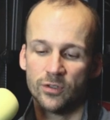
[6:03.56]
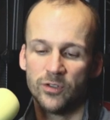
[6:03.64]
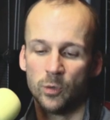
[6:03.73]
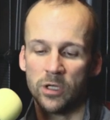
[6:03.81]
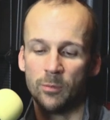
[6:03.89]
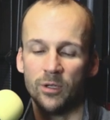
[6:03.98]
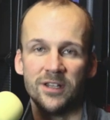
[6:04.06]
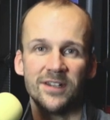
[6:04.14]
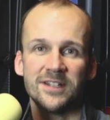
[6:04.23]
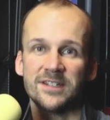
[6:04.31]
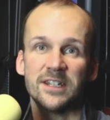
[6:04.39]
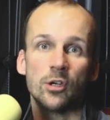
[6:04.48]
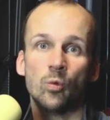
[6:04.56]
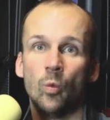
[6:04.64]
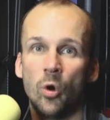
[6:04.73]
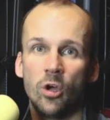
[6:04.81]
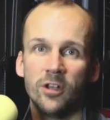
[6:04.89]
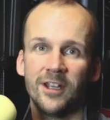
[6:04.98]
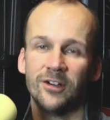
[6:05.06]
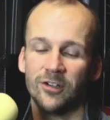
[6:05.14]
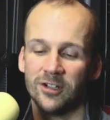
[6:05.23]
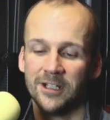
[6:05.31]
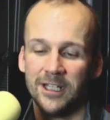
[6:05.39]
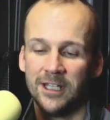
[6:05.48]
So if you want to put in things like your wallet
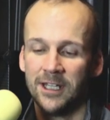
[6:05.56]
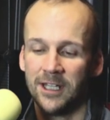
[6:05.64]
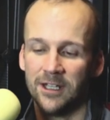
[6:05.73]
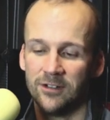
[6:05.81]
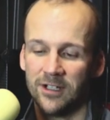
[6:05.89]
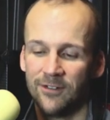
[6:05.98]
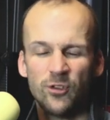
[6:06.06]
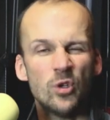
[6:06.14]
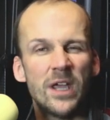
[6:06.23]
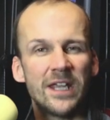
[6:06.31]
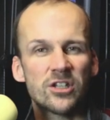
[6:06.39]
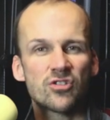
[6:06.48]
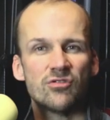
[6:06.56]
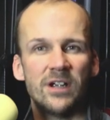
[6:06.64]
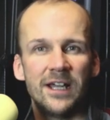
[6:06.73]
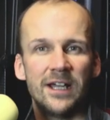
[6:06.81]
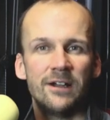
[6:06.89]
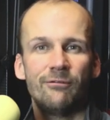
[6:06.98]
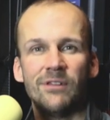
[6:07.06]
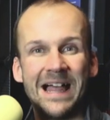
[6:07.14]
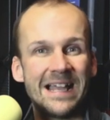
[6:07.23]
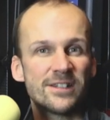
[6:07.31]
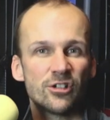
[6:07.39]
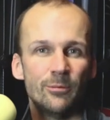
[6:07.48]
or, you know, a few extra
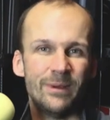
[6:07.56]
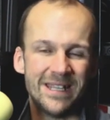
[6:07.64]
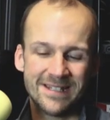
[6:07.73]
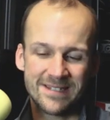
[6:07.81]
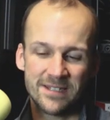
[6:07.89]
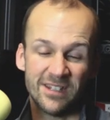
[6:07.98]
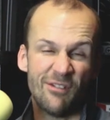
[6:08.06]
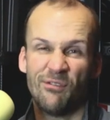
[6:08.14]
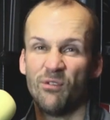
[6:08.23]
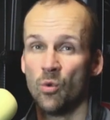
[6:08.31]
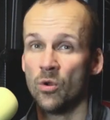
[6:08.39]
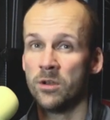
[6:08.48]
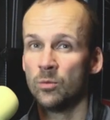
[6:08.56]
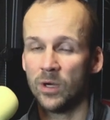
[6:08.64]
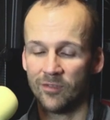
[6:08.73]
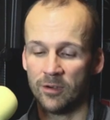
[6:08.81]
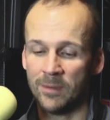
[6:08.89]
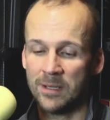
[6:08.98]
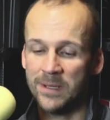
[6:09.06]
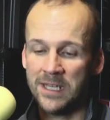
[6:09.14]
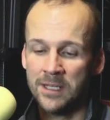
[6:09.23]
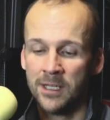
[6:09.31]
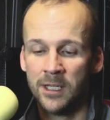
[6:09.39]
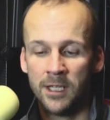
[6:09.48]
flatter bits, like your phone, whatever it might
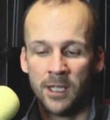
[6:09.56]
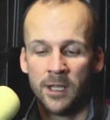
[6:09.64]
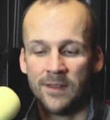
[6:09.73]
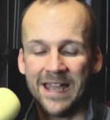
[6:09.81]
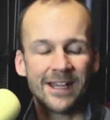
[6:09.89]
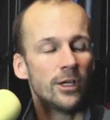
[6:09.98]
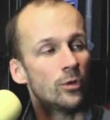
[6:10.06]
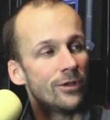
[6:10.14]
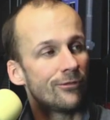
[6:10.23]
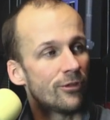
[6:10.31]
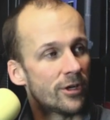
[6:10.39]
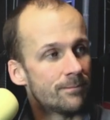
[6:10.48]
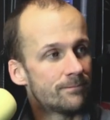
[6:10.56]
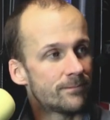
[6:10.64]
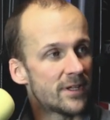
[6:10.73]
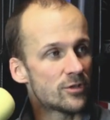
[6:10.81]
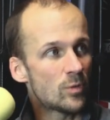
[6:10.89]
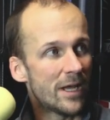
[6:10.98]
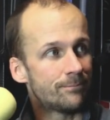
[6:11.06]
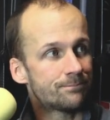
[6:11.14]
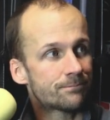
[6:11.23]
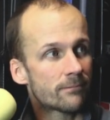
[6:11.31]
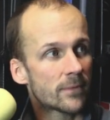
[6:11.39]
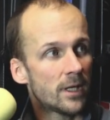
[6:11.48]
be, that can go in the front as well.
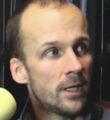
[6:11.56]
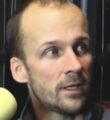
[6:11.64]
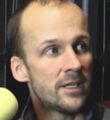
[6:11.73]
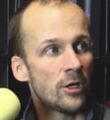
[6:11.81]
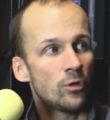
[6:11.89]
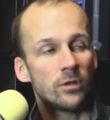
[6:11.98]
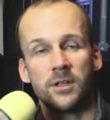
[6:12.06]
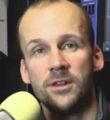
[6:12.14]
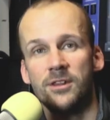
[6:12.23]
Now,